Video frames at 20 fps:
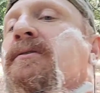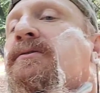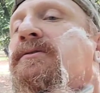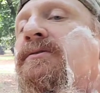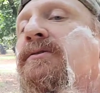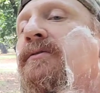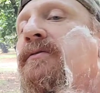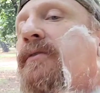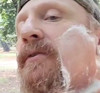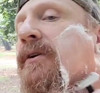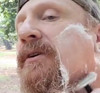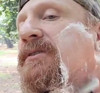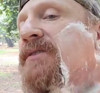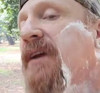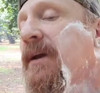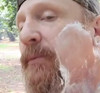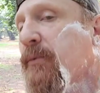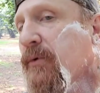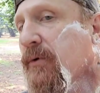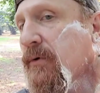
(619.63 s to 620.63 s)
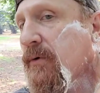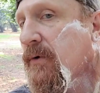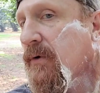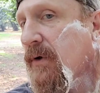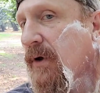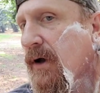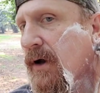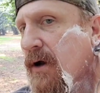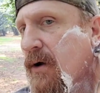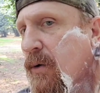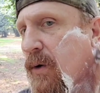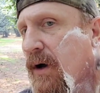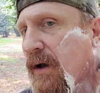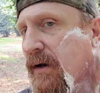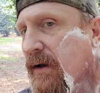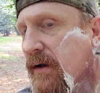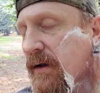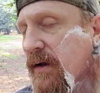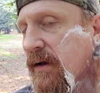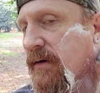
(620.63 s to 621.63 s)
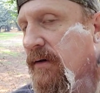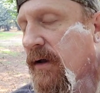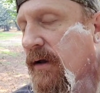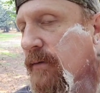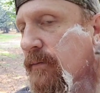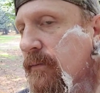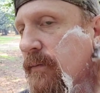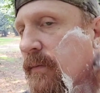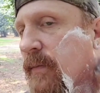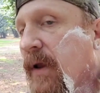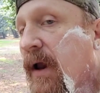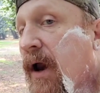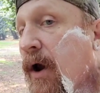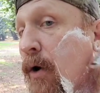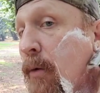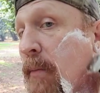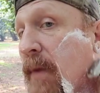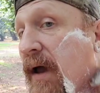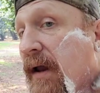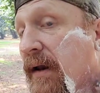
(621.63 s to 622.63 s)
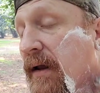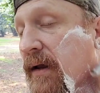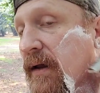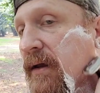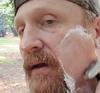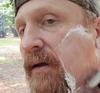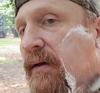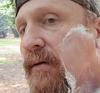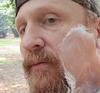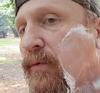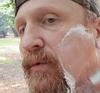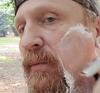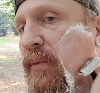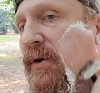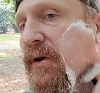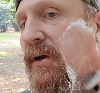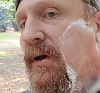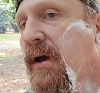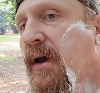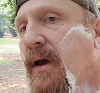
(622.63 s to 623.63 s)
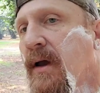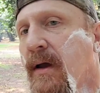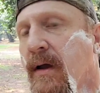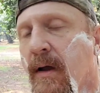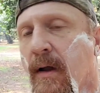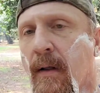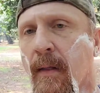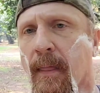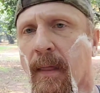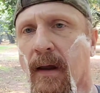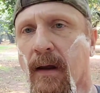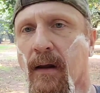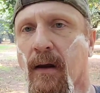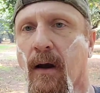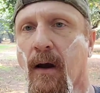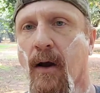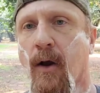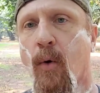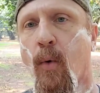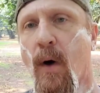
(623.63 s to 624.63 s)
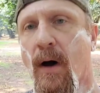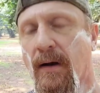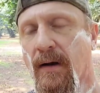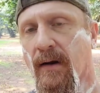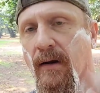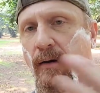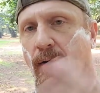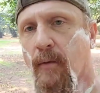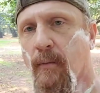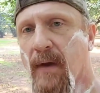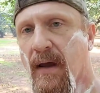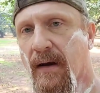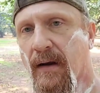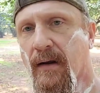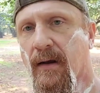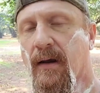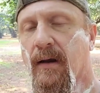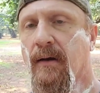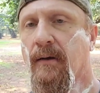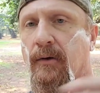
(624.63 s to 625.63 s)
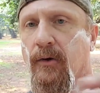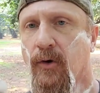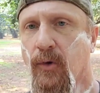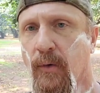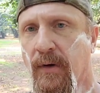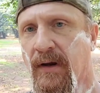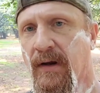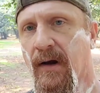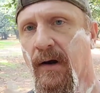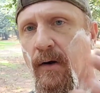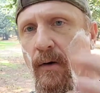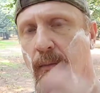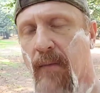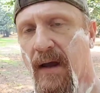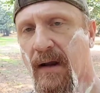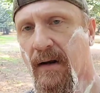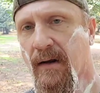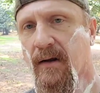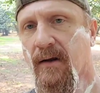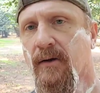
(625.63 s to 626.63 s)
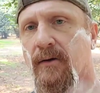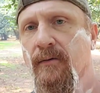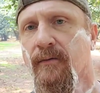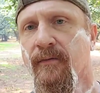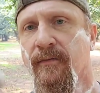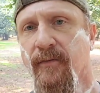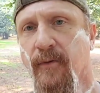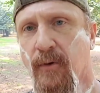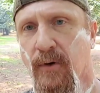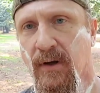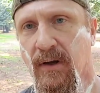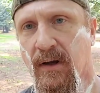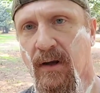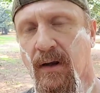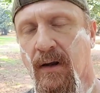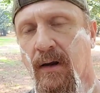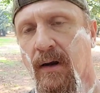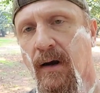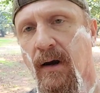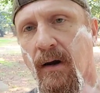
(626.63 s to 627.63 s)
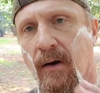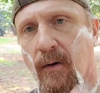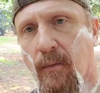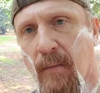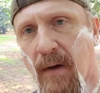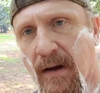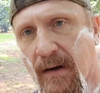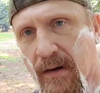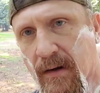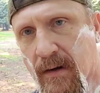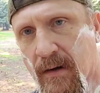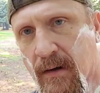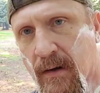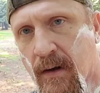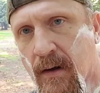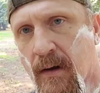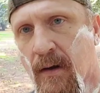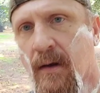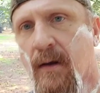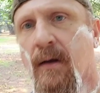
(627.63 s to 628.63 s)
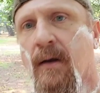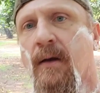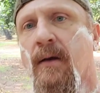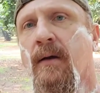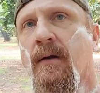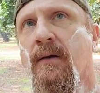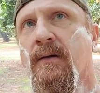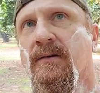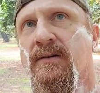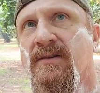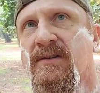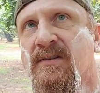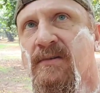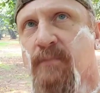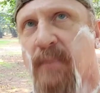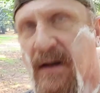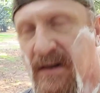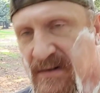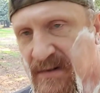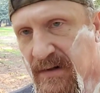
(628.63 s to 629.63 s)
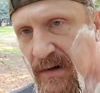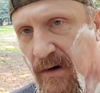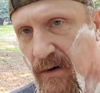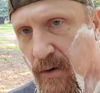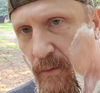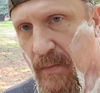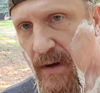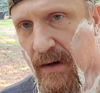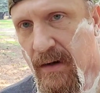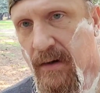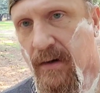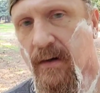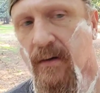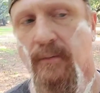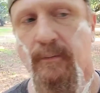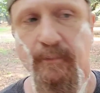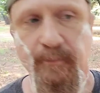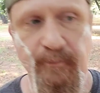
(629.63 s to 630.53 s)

So for example, aquatic, not aromatic, would be like aquatic aromatic, green aromatic, fruity aromatic, spicy aromatic.